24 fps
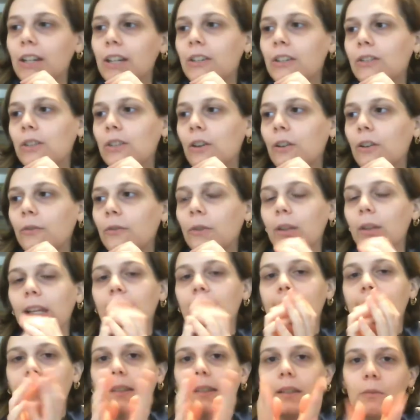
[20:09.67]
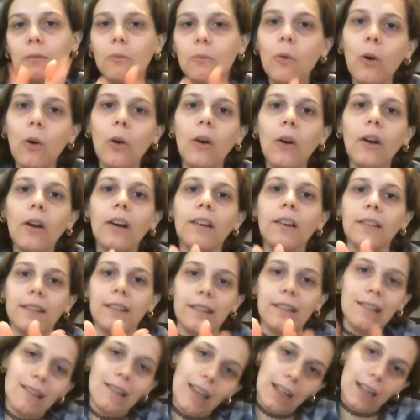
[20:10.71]
So if you like to see more,
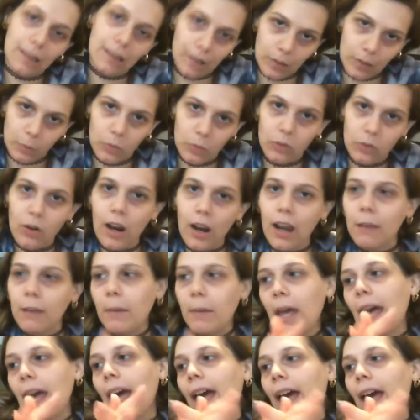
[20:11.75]
like and subscribe.